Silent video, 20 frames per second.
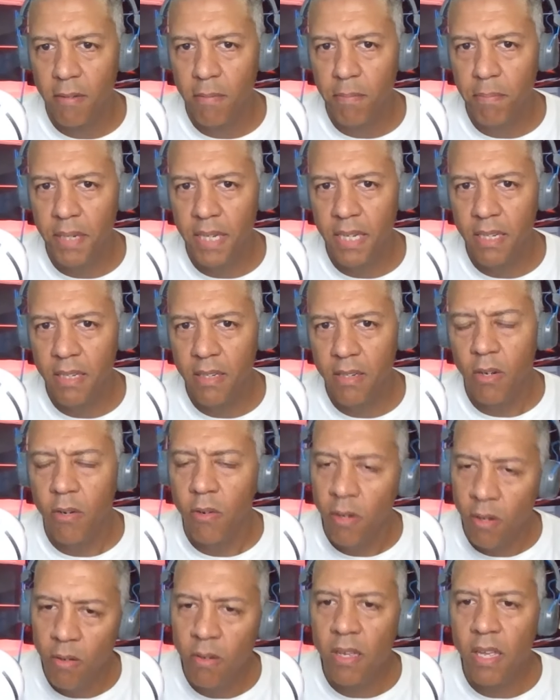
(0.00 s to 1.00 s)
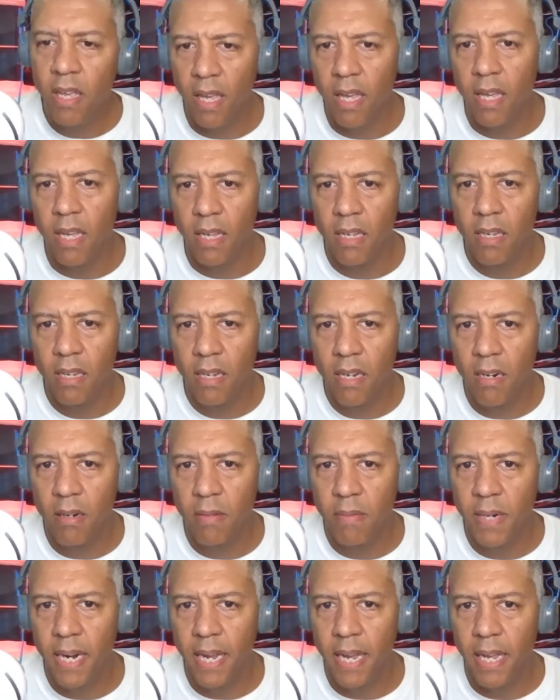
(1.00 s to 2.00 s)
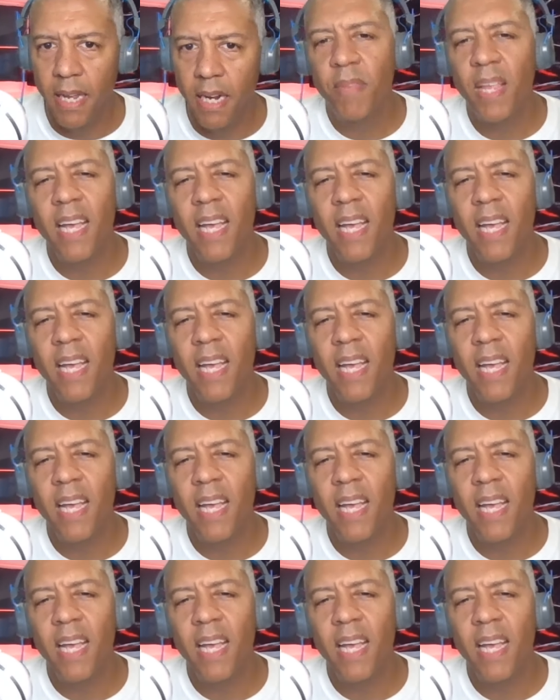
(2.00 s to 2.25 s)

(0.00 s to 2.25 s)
but okay, all right.